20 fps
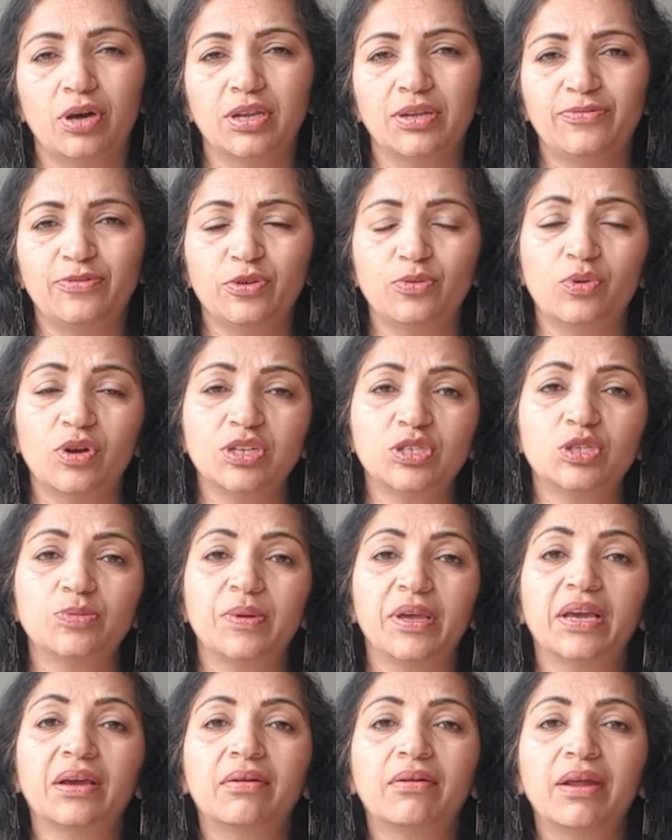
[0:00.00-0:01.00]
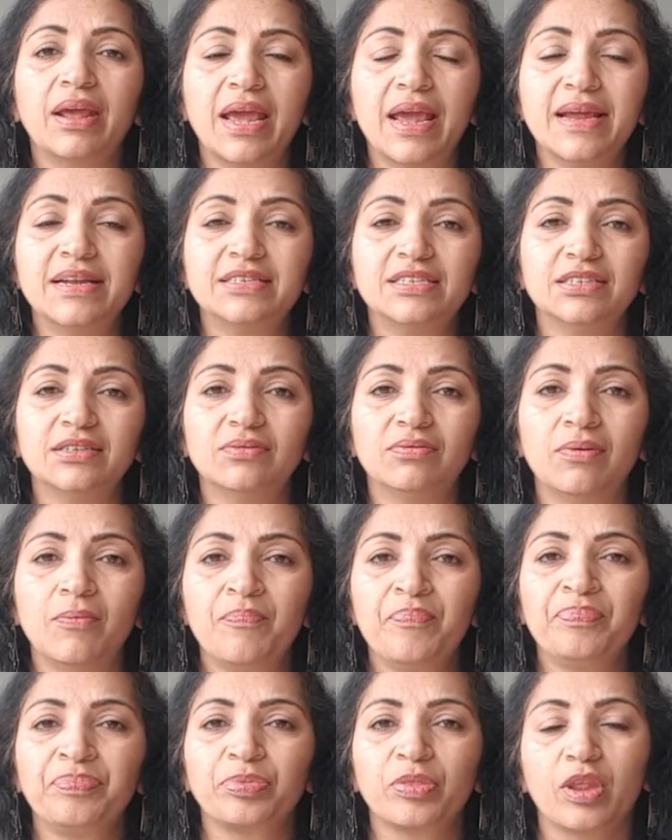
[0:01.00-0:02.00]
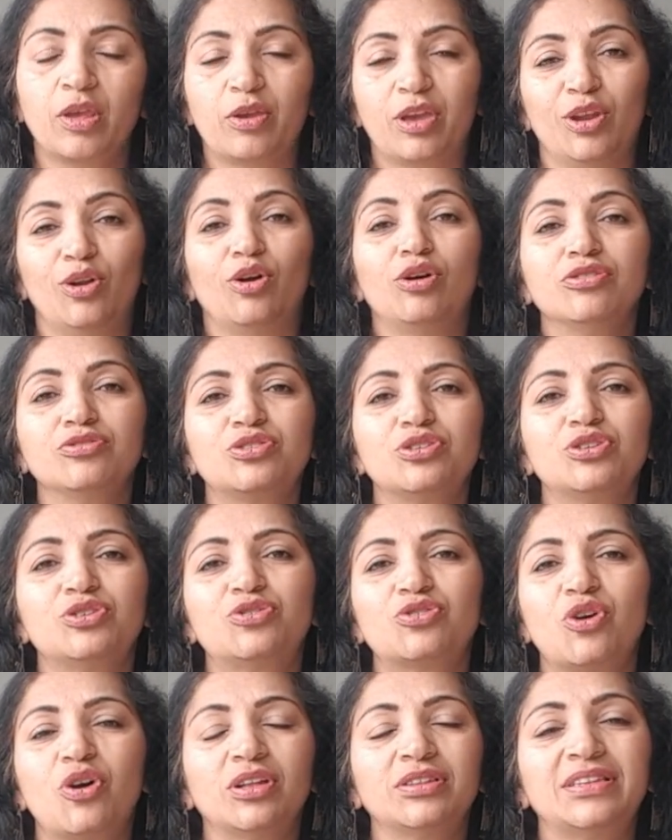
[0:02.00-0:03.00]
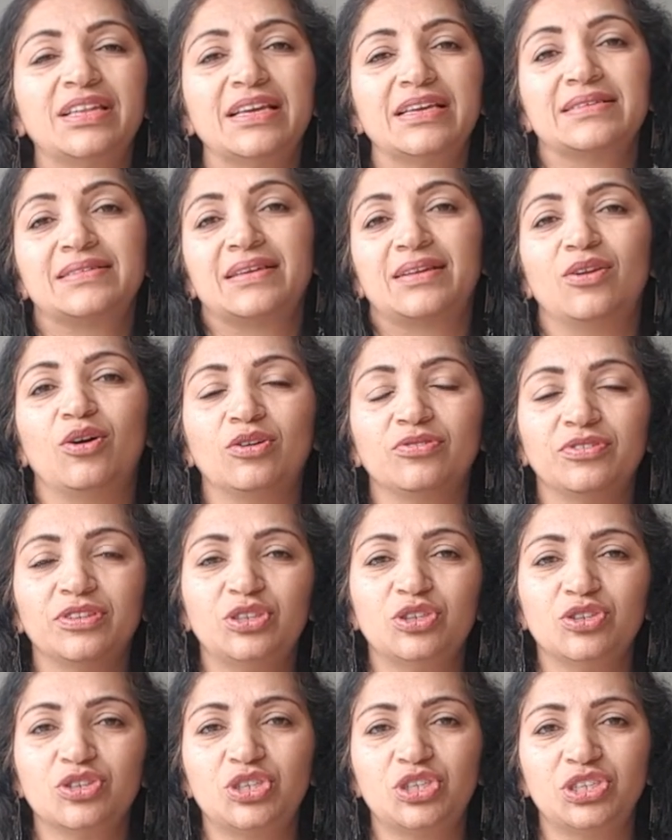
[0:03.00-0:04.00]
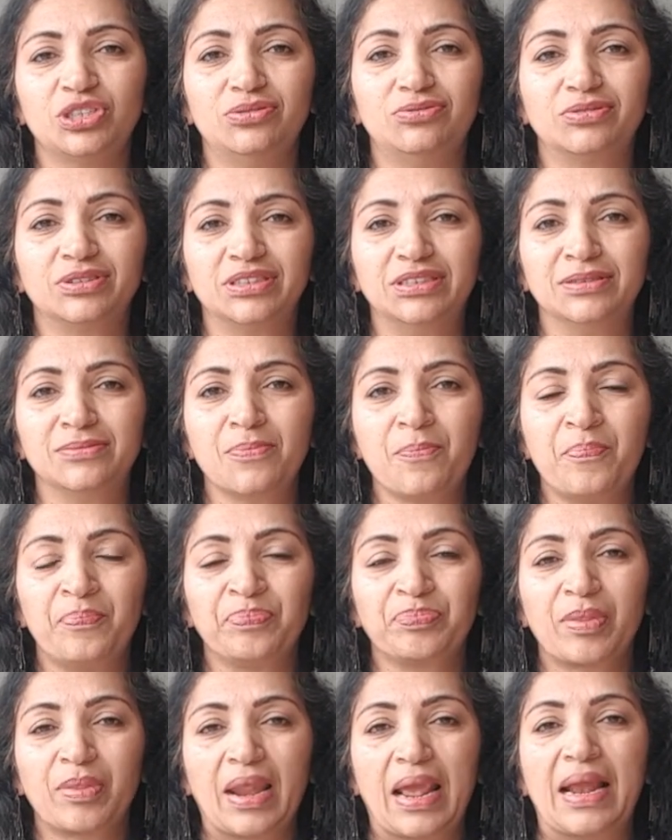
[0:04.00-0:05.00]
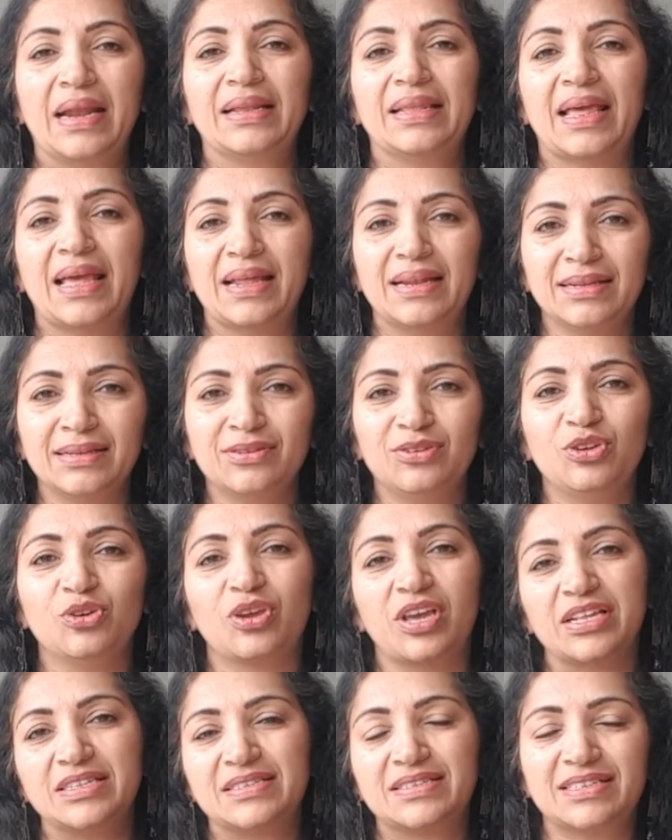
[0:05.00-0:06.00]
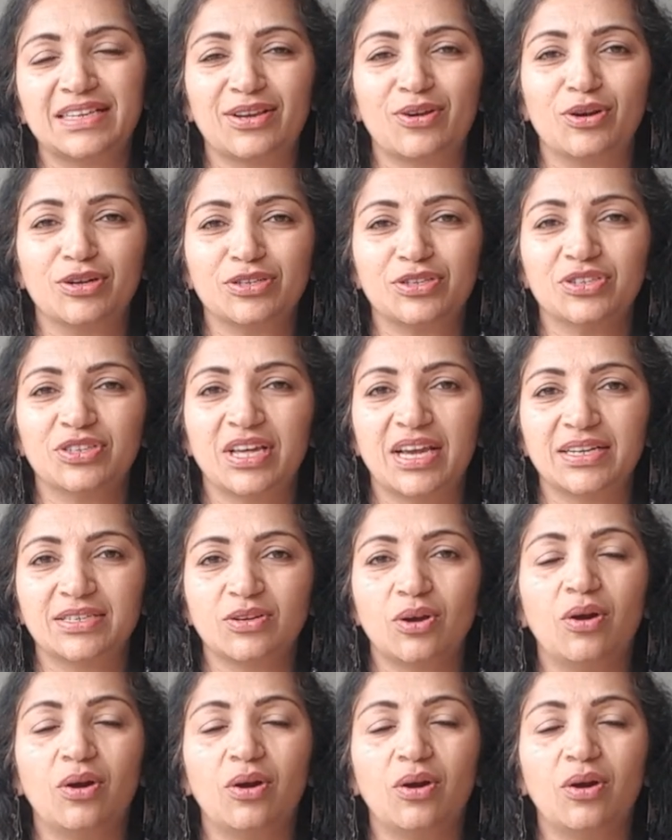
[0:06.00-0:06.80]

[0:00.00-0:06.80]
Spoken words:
Or if you want to be creative, you can also draw things along with your children, and then you can stick on to that.